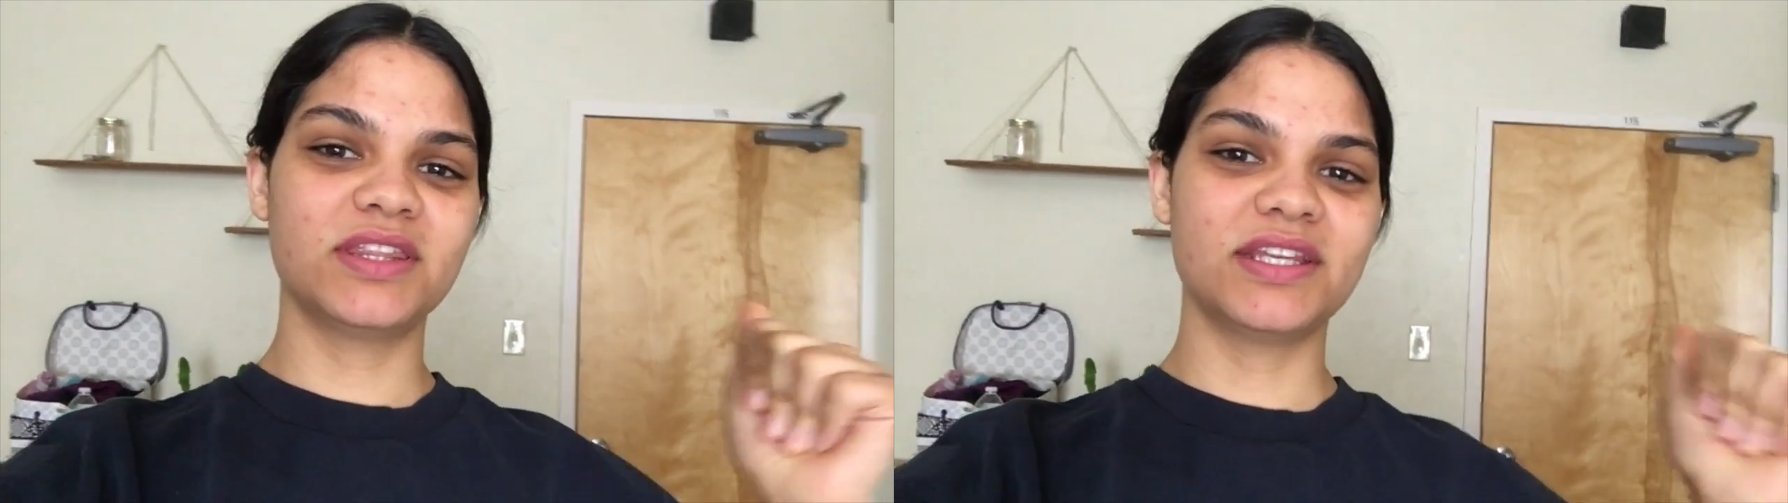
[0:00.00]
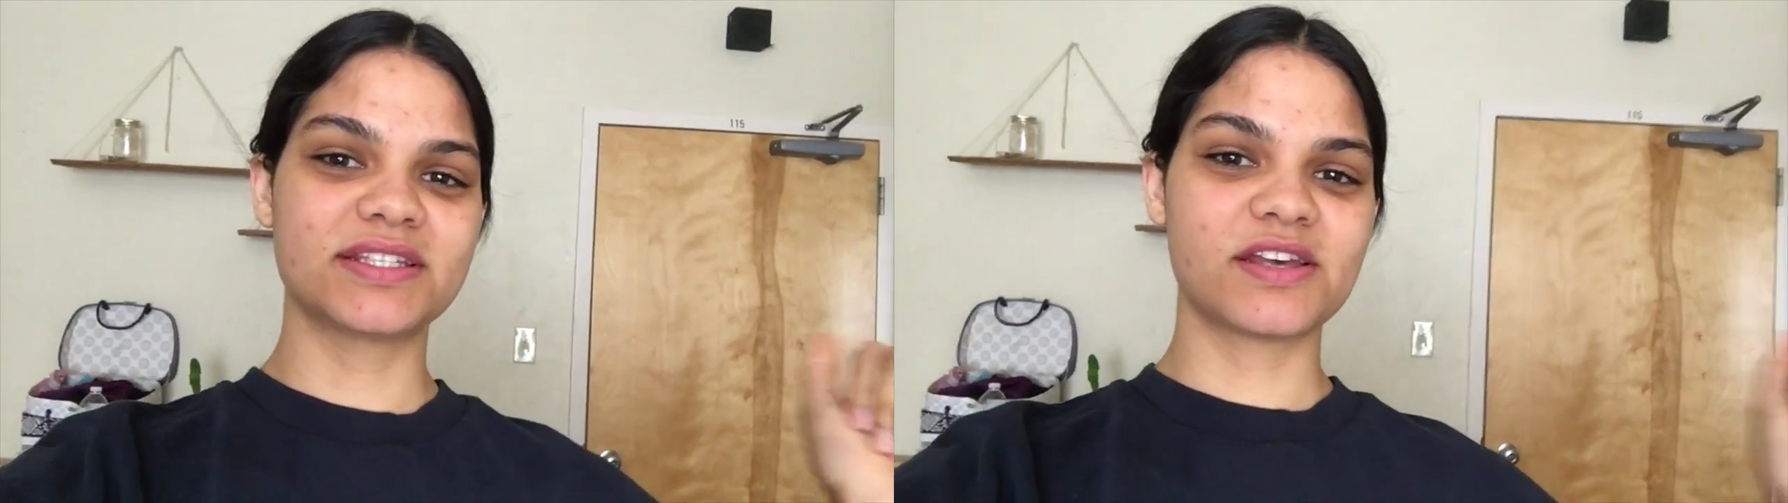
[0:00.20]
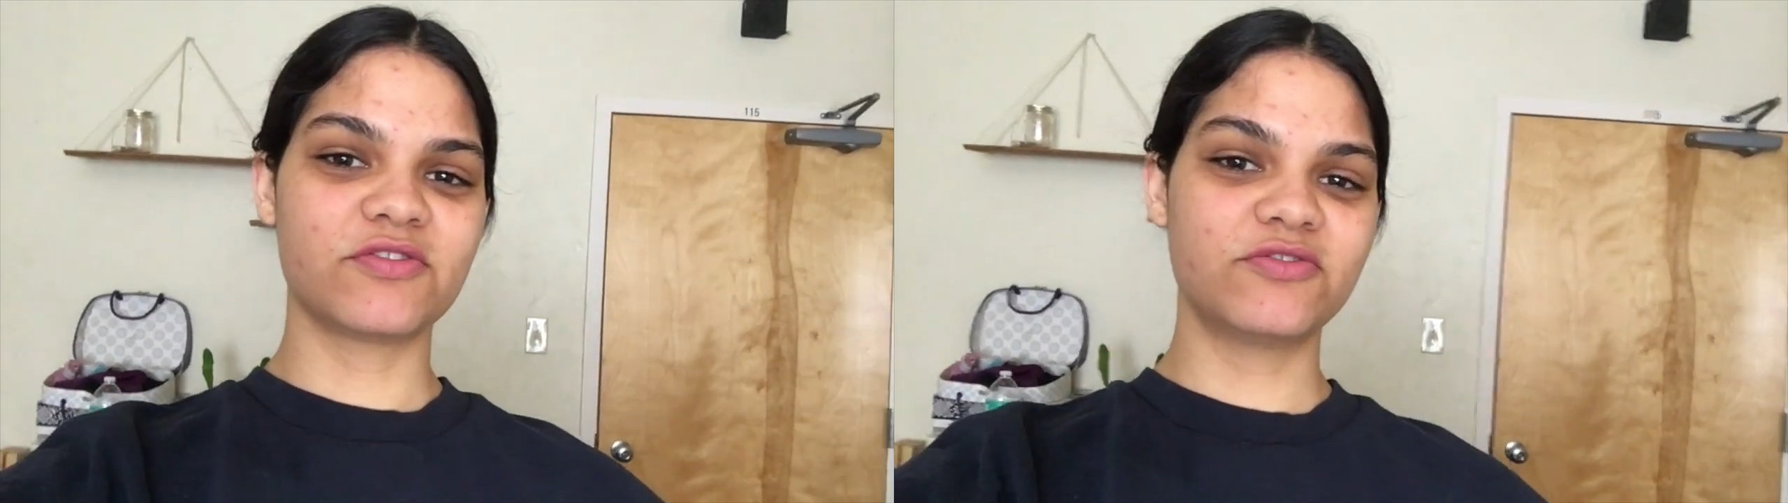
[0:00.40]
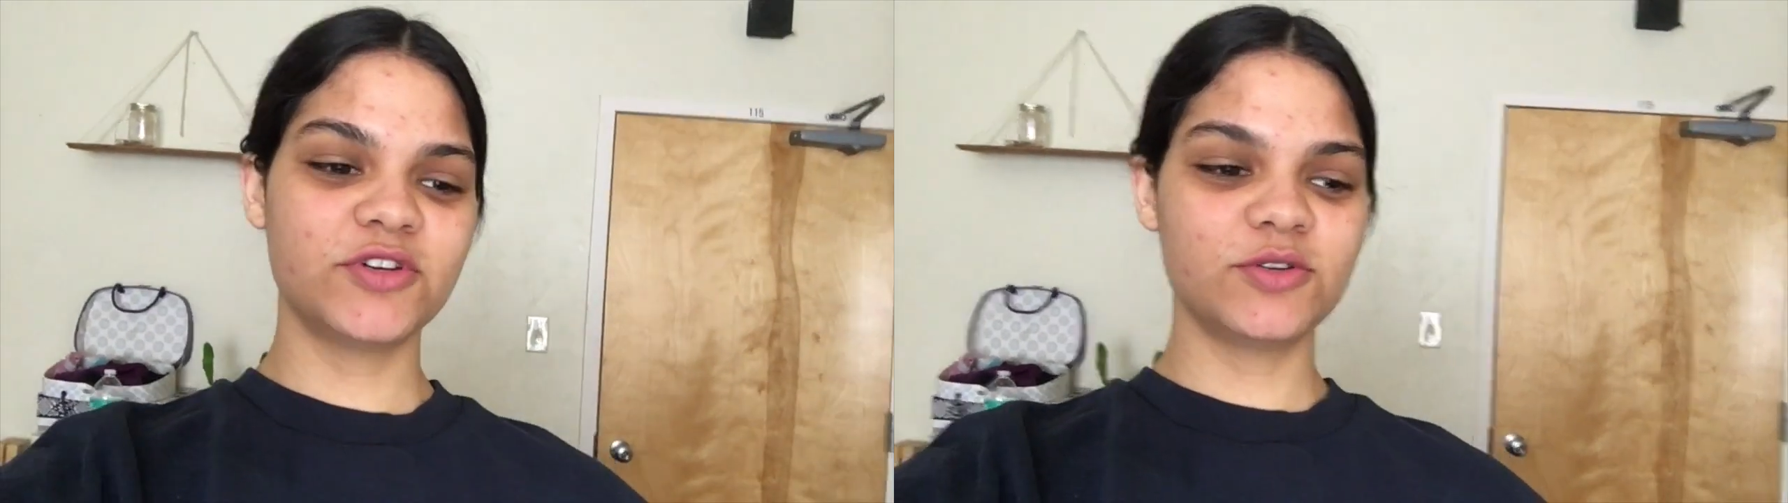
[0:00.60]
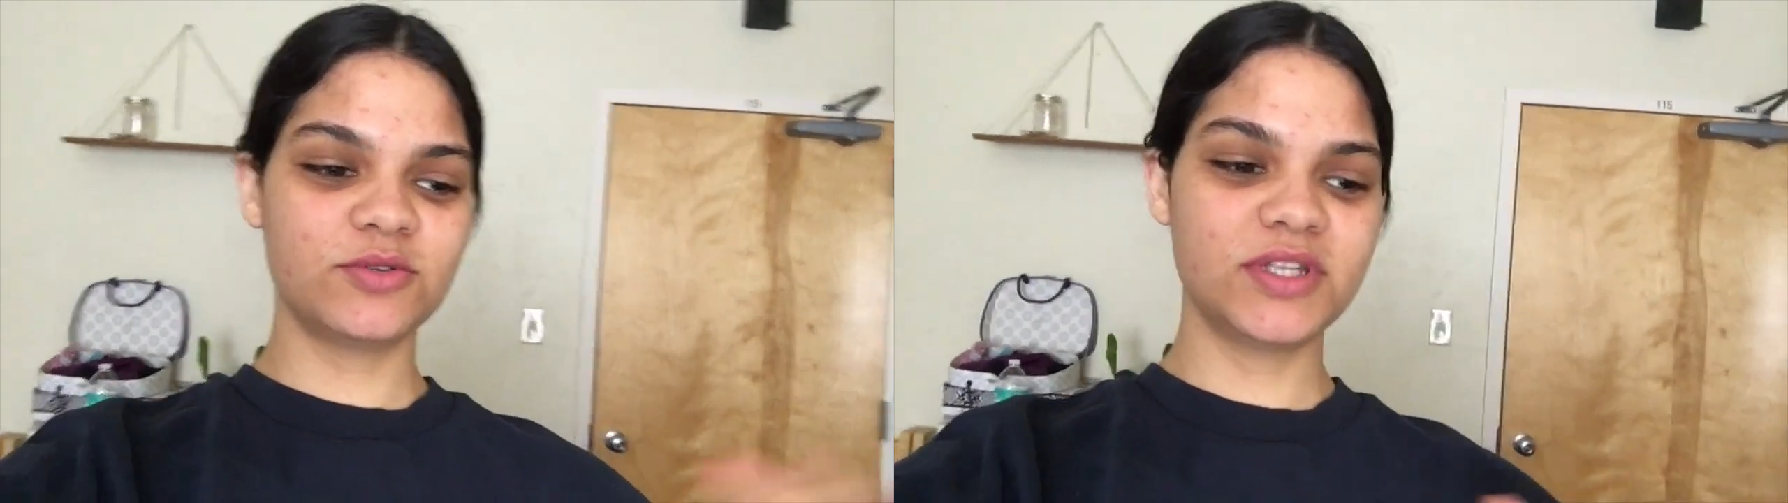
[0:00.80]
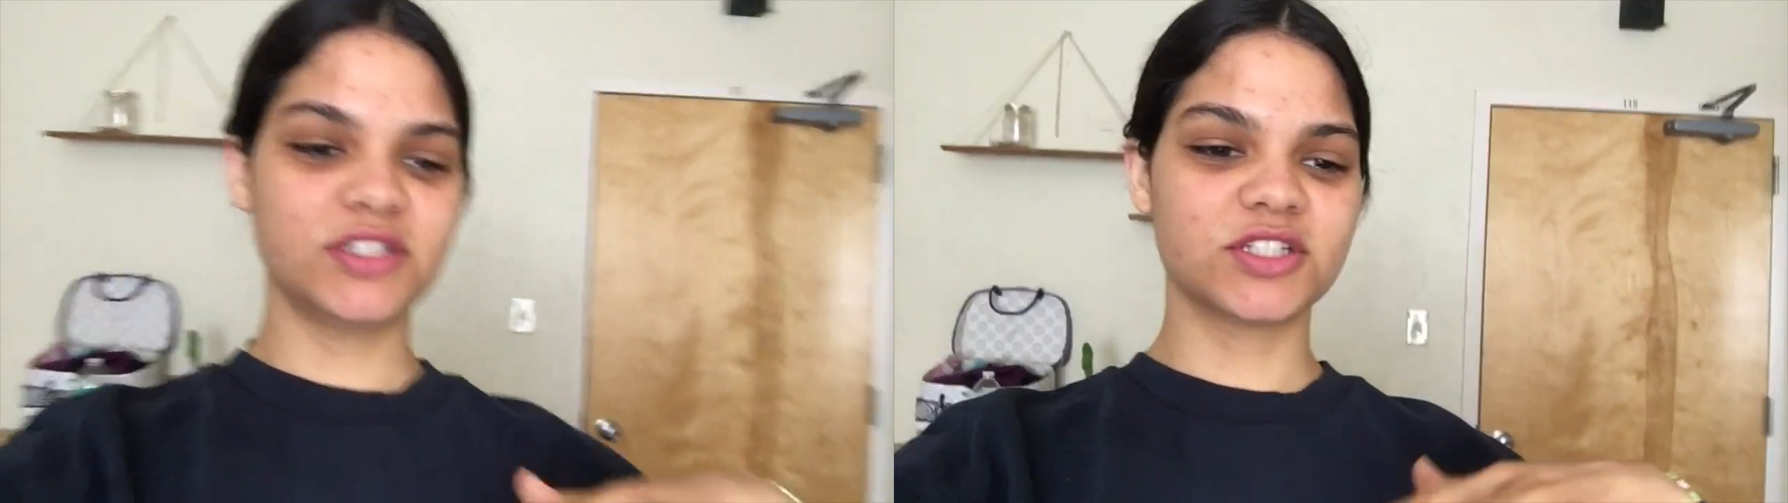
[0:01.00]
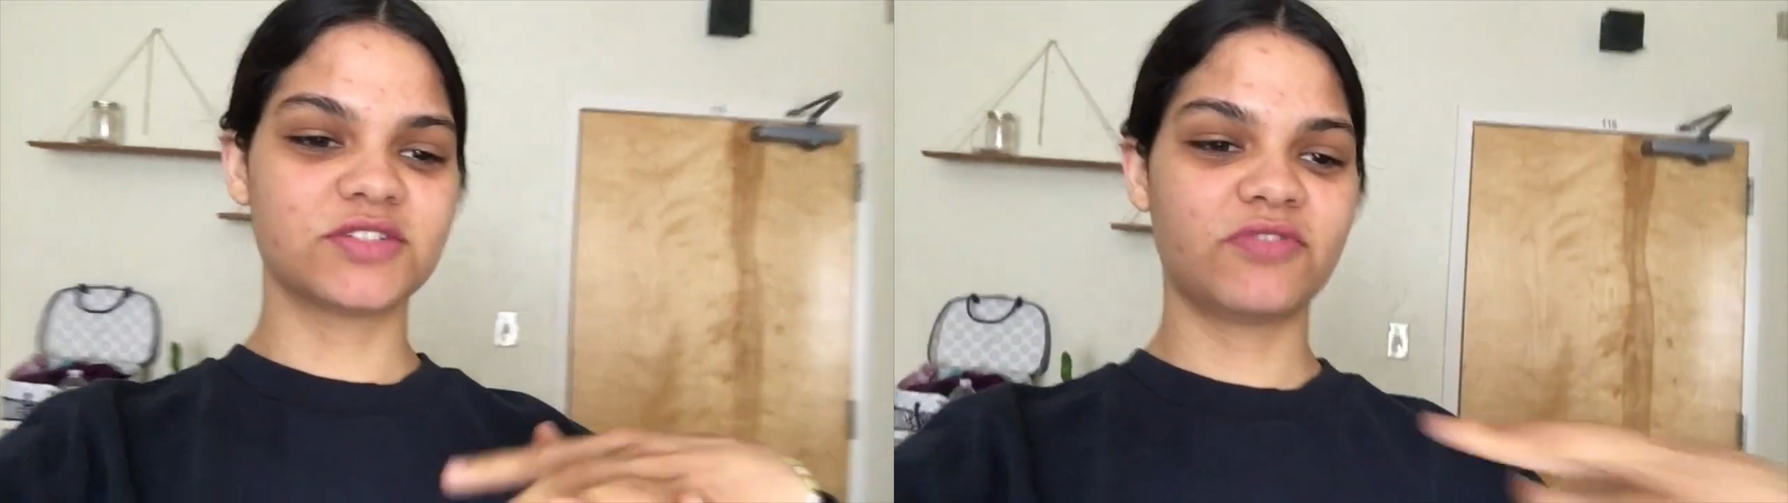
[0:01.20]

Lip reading: they sell food and just